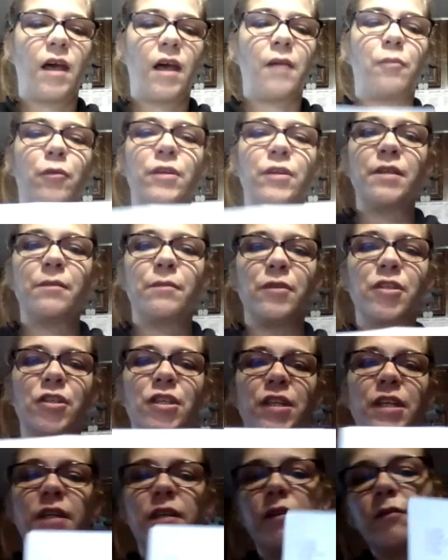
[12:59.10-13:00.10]
print up a
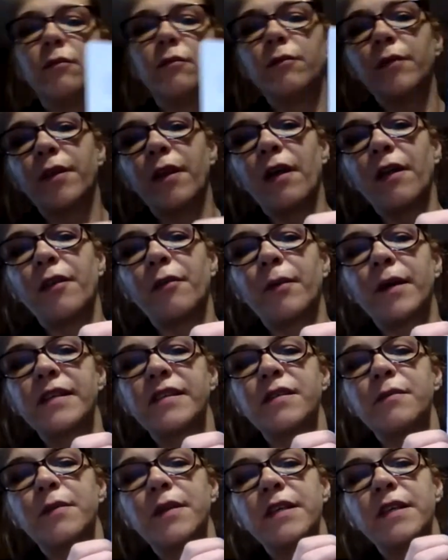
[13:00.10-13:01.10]
sheet with all the
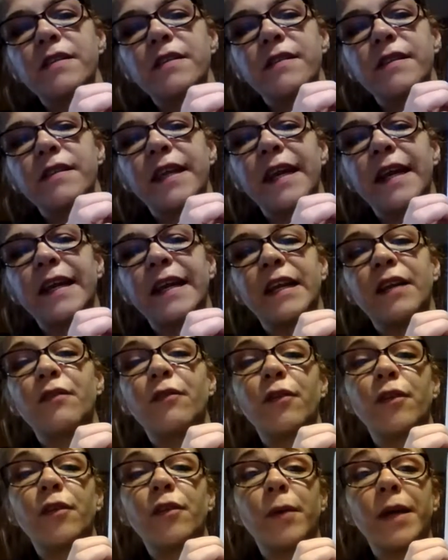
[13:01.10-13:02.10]
recipes that I need
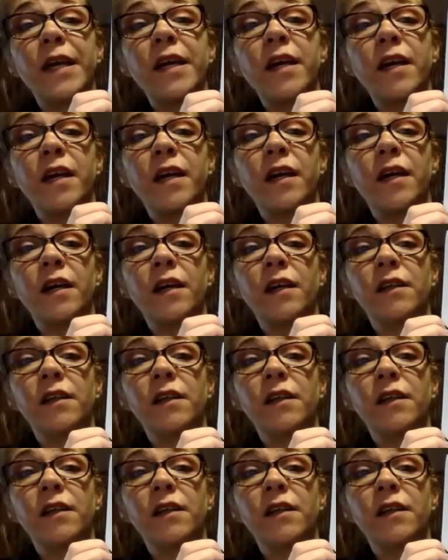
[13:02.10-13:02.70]
for the week.